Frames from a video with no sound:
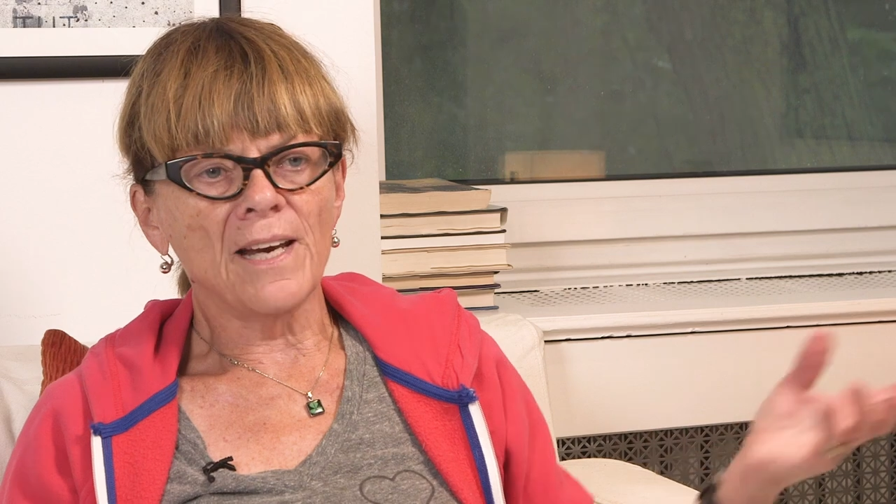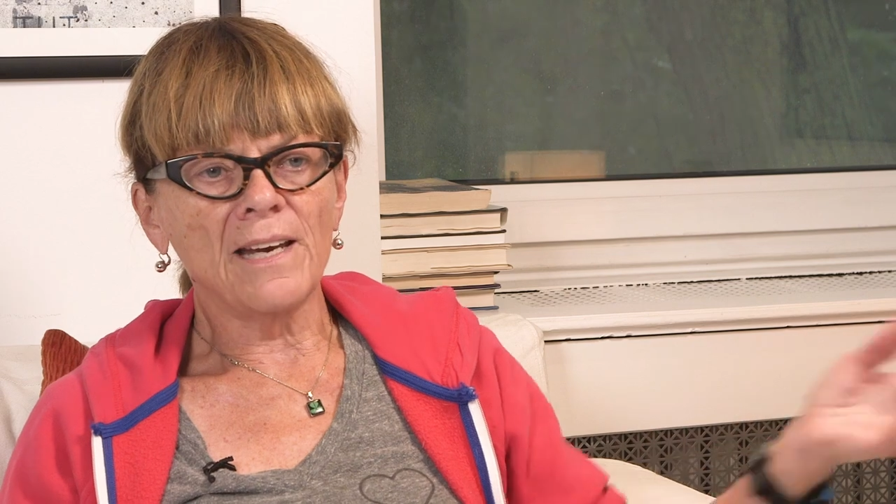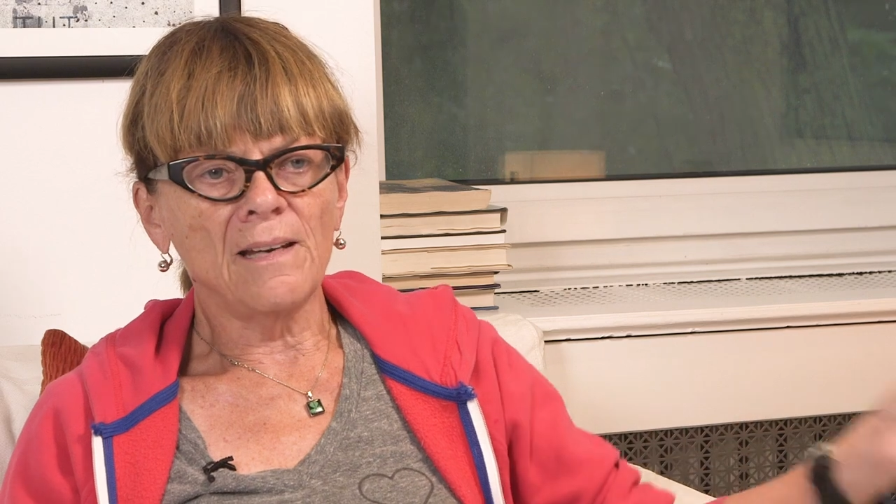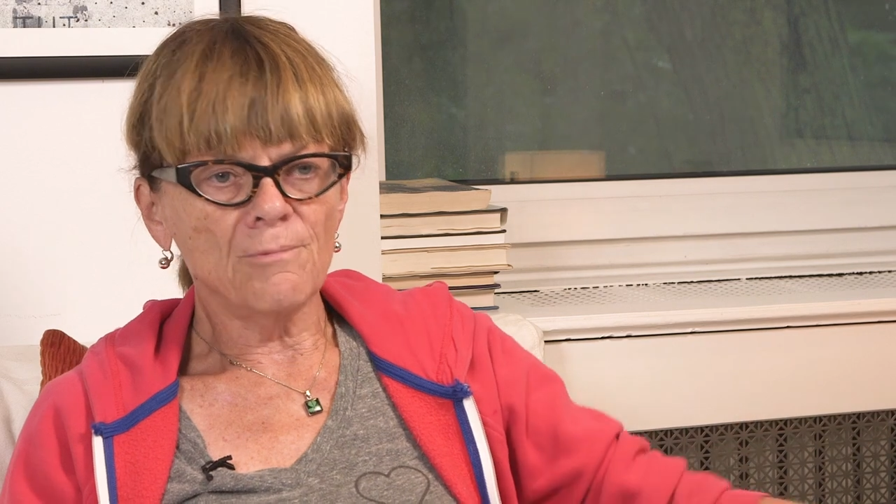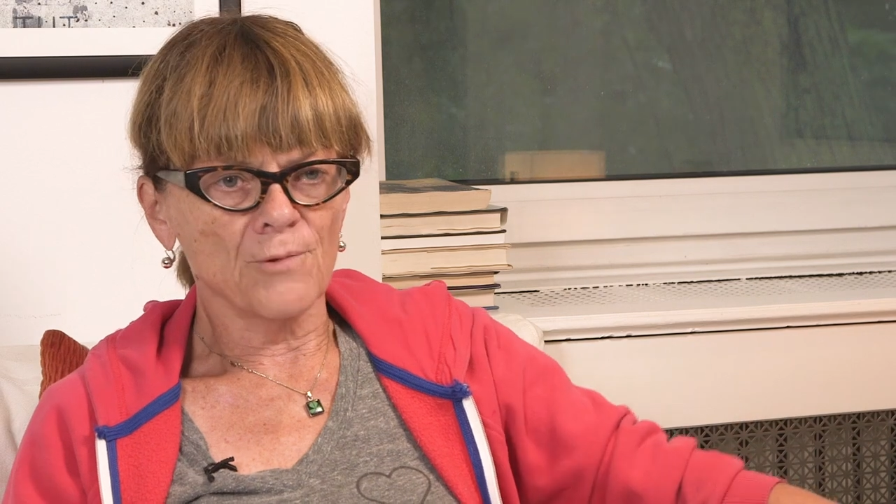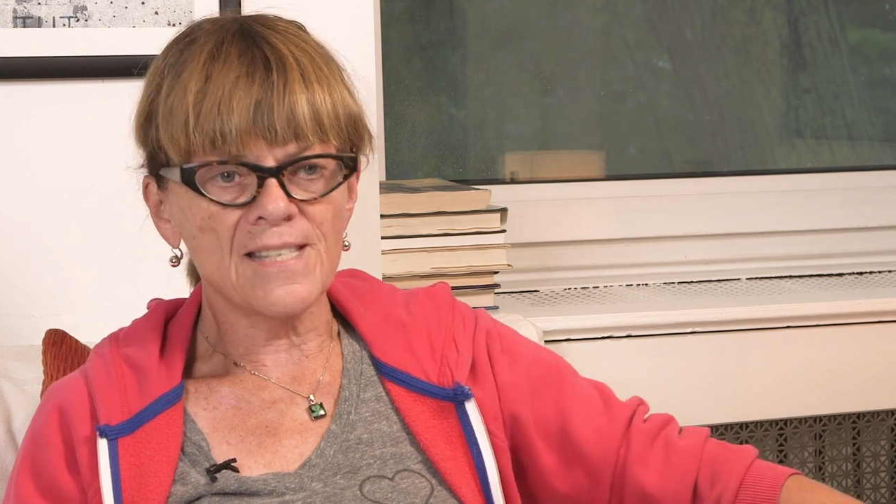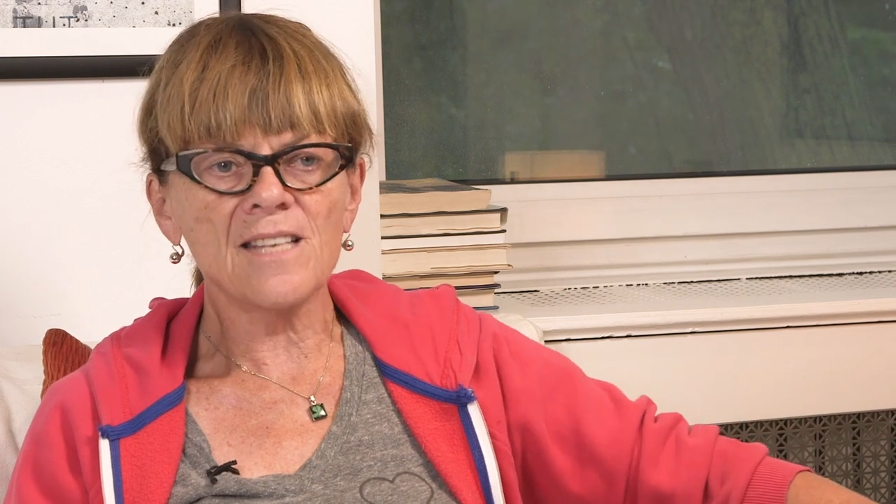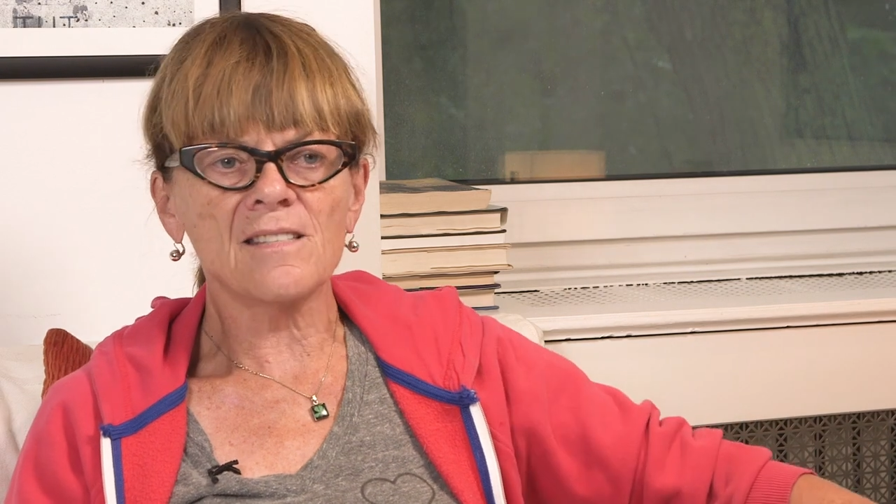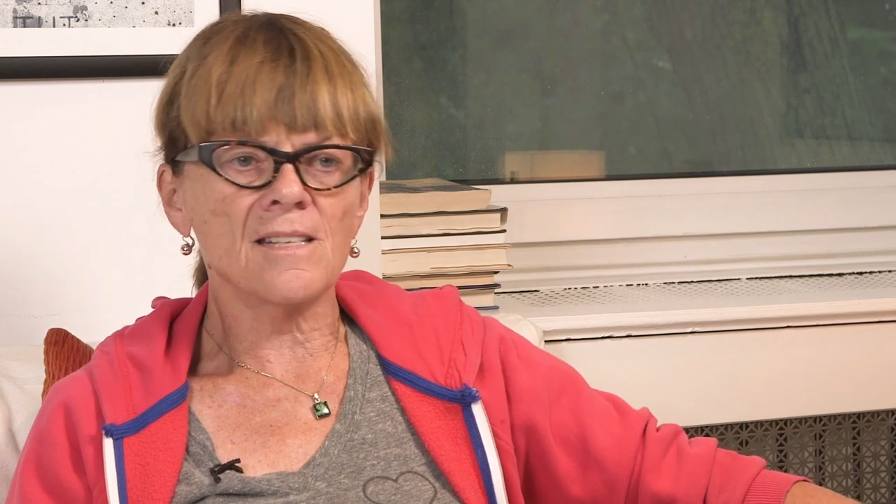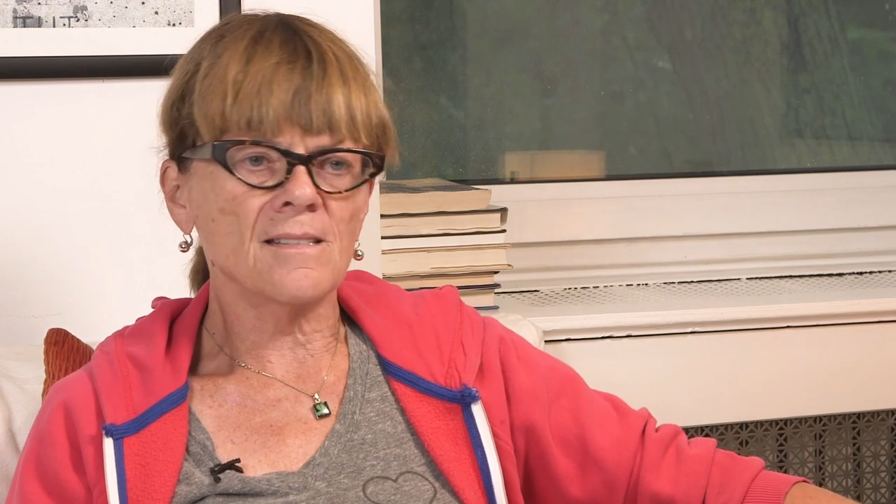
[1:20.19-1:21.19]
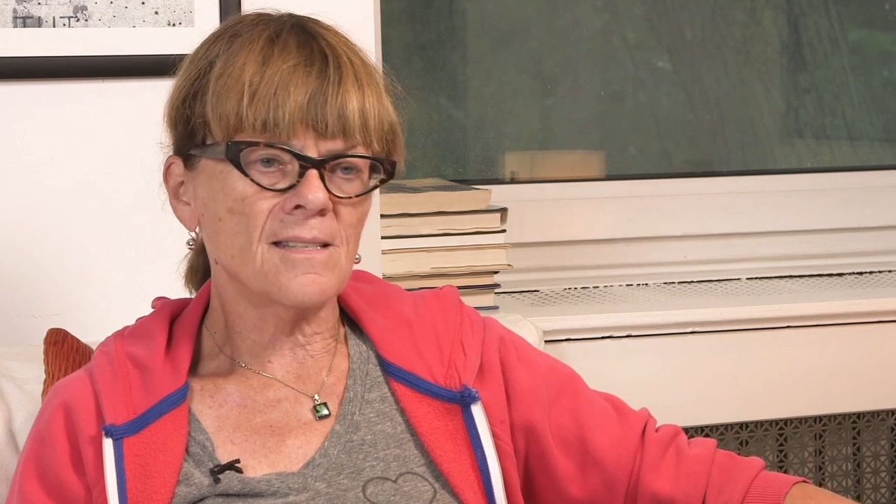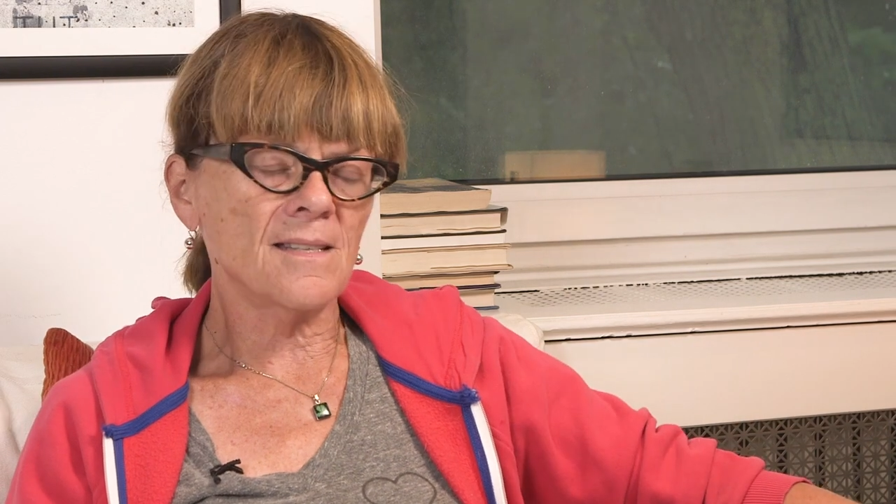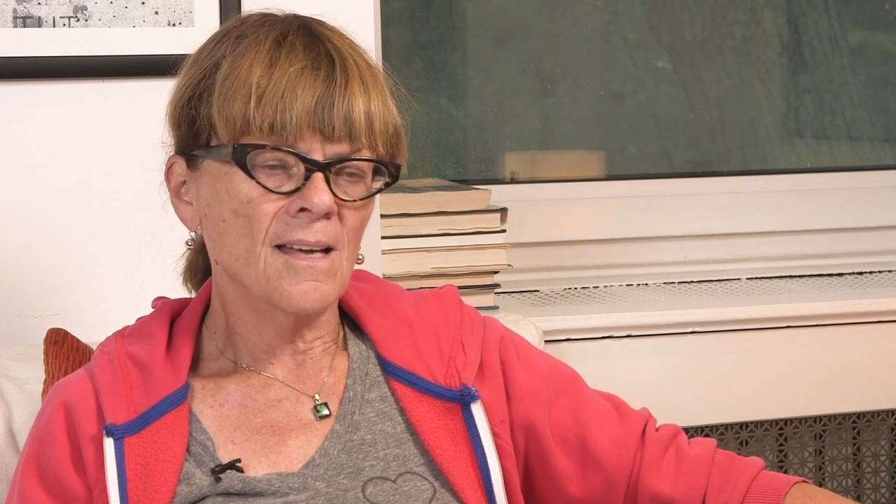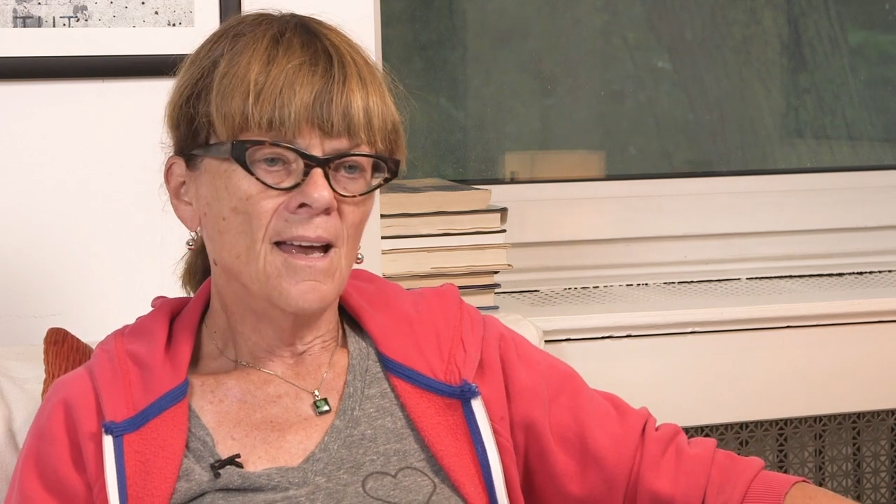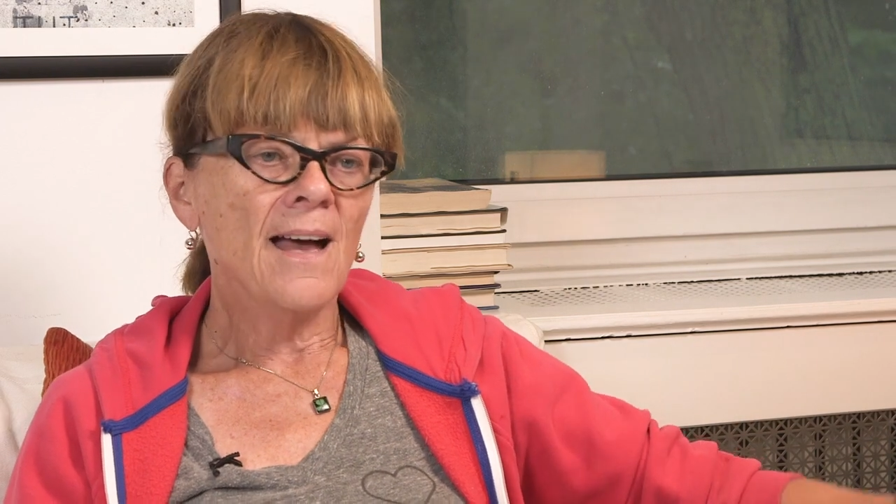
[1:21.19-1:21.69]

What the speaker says: any resistance,